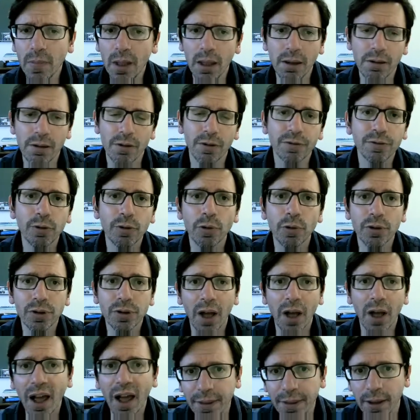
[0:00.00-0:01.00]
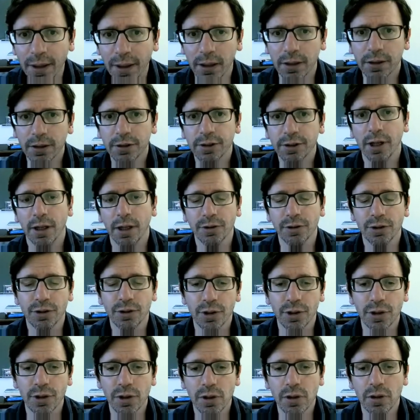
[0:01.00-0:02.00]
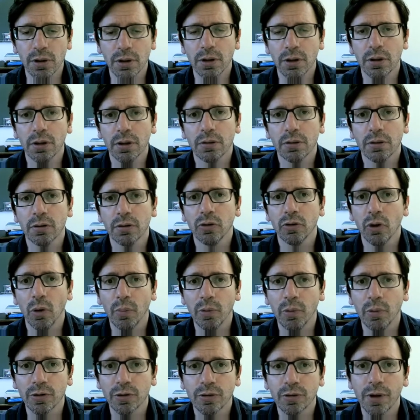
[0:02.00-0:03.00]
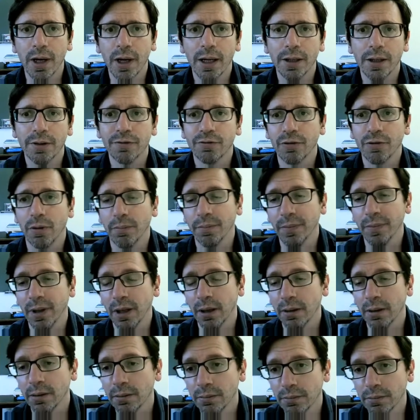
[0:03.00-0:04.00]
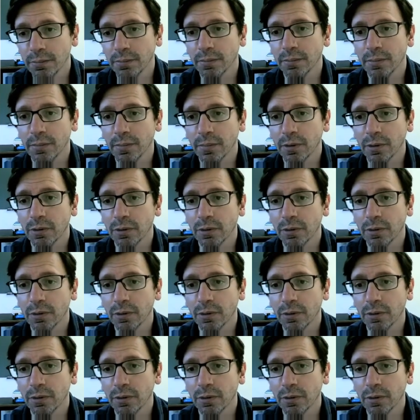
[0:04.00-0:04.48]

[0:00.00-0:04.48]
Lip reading: There are, of course, other challenges to global trade, from the